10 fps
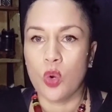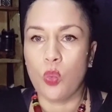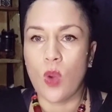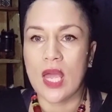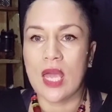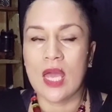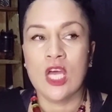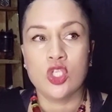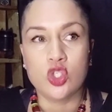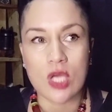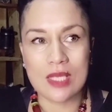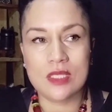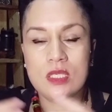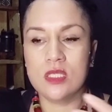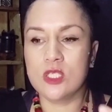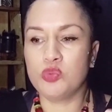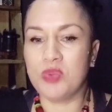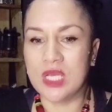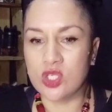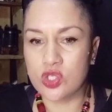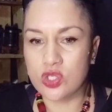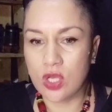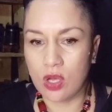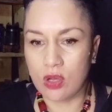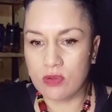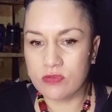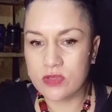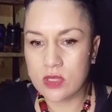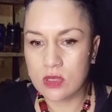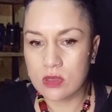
where justice is being served.